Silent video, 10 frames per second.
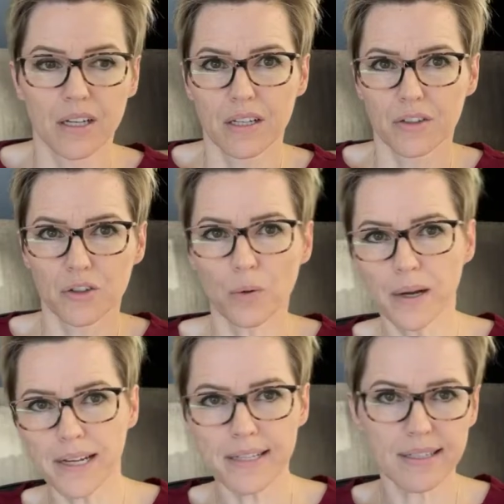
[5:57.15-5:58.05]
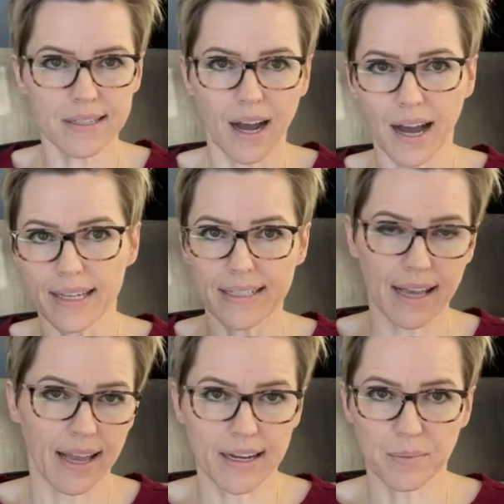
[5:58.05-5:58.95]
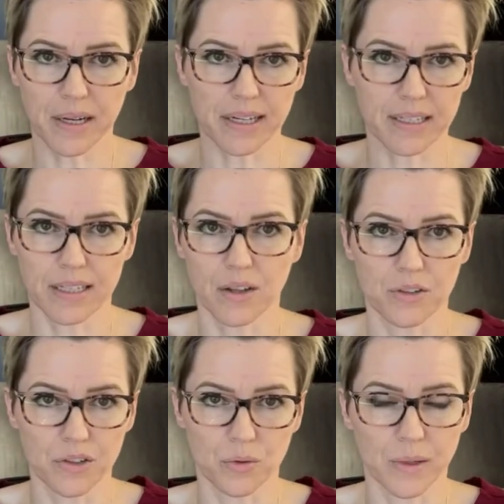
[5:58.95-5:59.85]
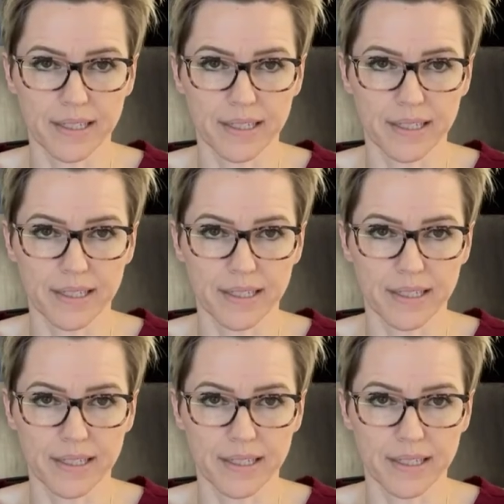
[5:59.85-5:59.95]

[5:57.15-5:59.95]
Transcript: offer, which leads me to the next point.